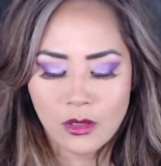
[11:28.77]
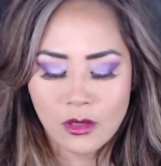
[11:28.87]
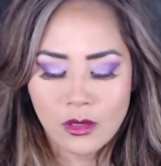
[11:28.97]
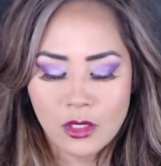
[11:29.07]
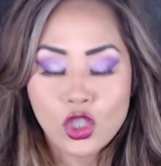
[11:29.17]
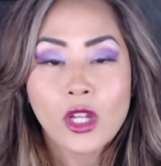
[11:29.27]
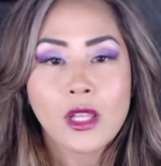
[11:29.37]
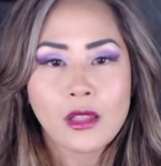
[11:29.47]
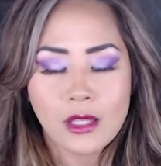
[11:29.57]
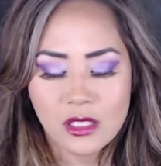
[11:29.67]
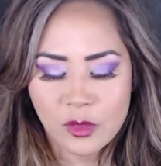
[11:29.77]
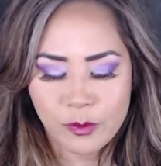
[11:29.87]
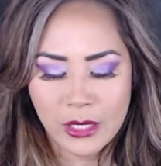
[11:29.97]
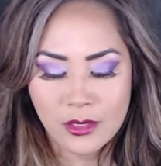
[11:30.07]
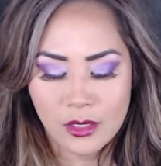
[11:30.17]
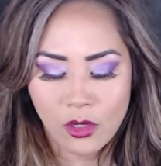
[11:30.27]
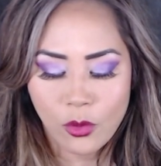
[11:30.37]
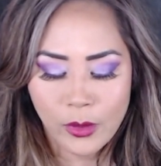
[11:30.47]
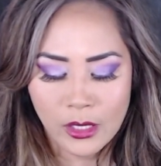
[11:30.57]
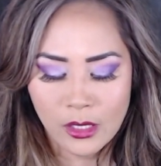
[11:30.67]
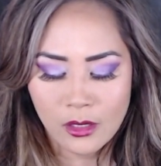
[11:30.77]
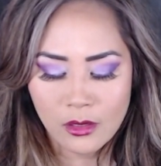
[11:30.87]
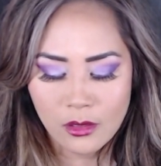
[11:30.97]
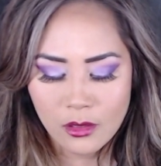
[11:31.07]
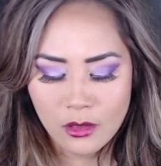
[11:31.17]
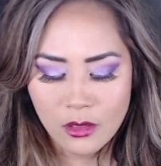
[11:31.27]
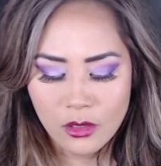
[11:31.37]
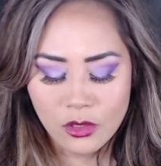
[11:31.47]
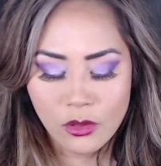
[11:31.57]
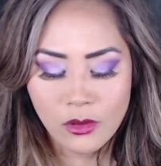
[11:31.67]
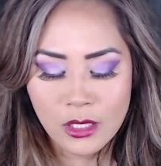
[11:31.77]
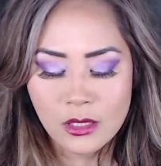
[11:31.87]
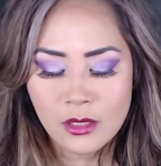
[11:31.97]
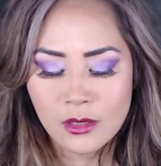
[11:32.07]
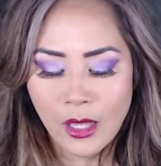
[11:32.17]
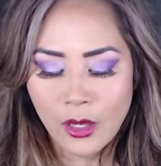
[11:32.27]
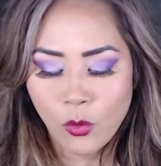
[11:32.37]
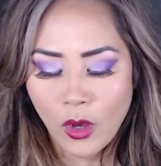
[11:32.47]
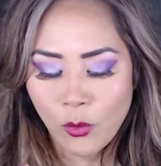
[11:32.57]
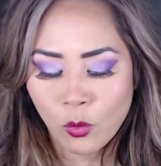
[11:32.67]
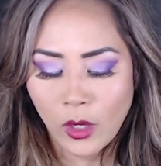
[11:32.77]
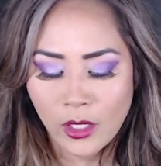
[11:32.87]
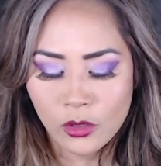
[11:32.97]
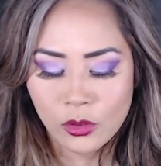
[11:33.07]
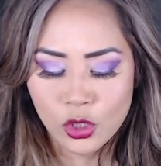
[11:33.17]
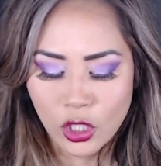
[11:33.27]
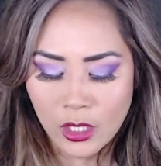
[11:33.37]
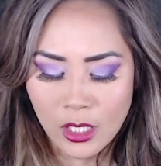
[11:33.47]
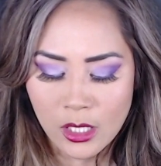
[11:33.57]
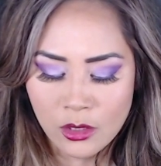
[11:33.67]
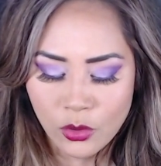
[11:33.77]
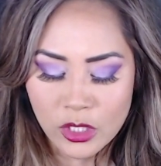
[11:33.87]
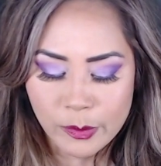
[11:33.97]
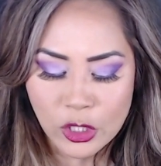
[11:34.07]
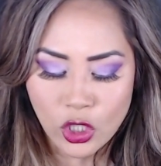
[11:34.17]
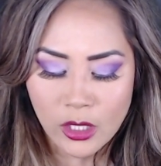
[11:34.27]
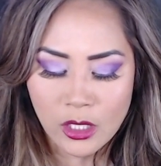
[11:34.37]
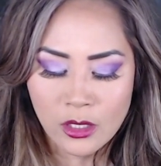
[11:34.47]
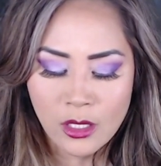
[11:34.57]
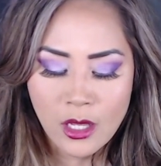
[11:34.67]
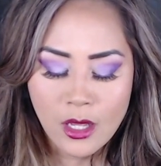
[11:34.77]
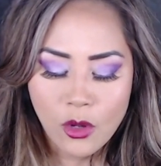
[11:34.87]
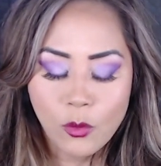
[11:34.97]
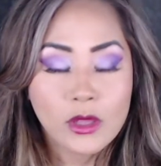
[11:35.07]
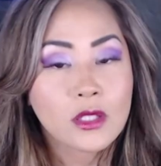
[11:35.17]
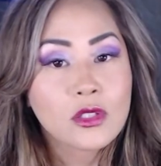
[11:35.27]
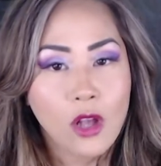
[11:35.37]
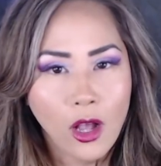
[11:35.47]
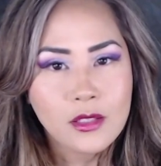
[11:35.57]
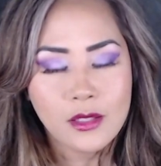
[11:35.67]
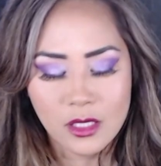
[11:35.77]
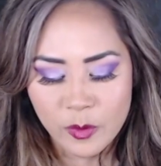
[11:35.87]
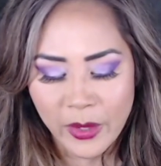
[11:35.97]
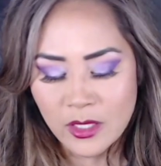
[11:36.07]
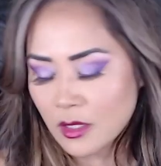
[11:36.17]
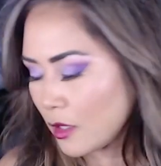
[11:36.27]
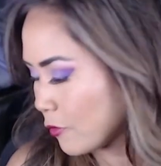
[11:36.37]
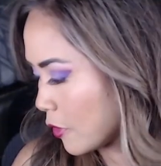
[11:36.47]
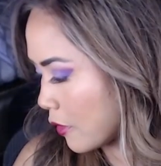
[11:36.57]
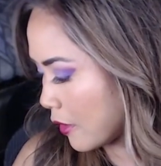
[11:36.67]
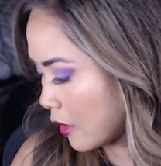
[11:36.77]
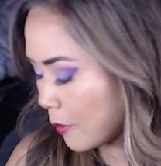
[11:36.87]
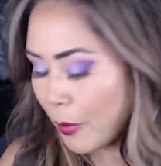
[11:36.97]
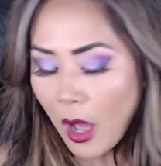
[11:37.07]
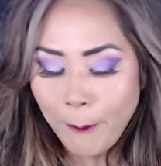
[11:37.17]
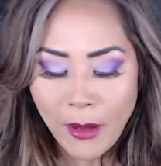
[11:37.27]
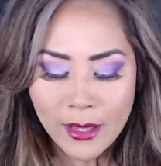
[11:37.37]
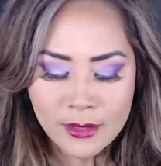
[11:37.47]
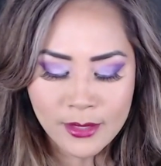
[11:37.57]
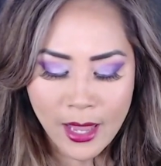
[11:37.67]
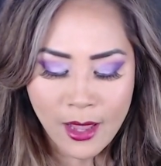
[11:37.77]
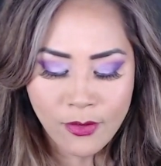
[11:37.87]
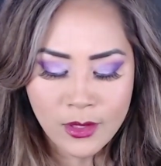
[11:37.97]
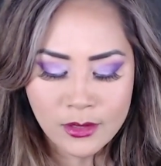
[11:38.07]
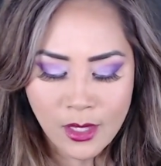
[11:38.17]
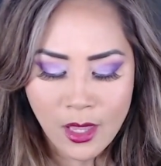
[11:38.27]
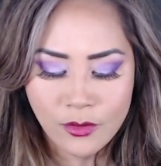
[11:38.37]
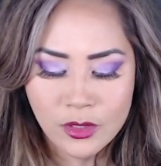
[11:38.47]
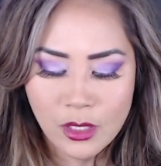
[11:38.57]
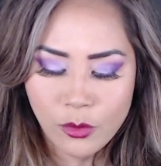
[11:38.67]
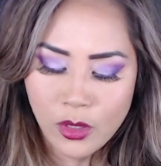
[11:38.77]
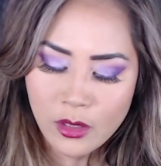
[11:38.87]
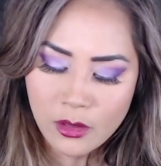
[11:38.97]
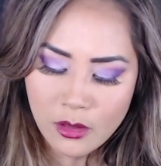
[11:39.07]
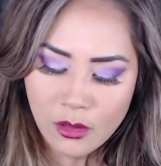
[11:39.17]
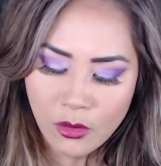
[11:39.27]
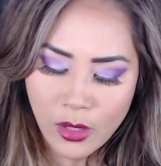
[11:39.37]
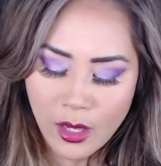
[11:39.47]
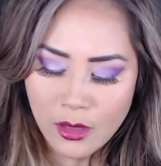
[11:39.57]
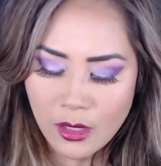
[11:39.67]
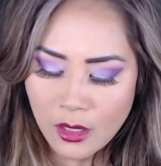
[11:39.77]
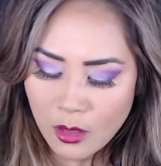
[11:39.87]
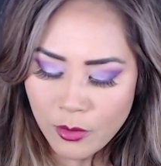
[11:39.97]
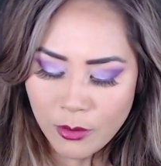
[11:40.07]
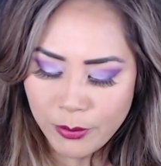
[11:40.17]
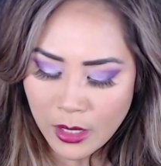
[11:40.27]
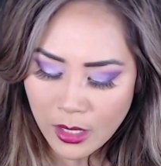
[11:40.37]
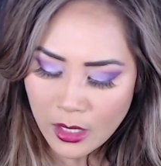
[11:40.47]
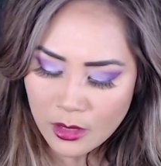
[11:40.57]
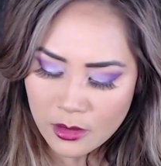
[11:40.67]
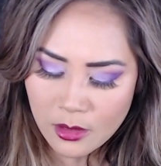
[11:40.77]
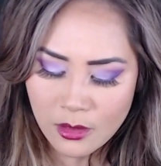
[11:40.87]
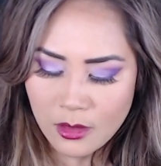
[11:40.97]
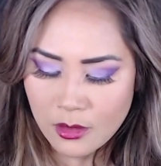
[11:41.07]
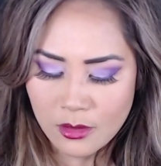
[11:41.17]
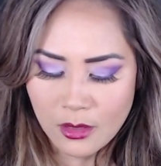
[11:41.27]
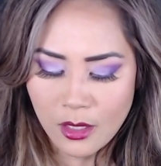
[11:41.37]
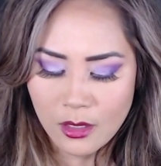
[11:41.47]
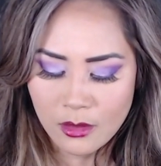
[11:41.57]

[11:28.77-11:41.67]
the chicken that's spicy already. So this is like what, regular chicken, crispy chicken with the sauce that's spicy for the Popeyes and this KFC one. Okay, I think I'm gonna bite this side.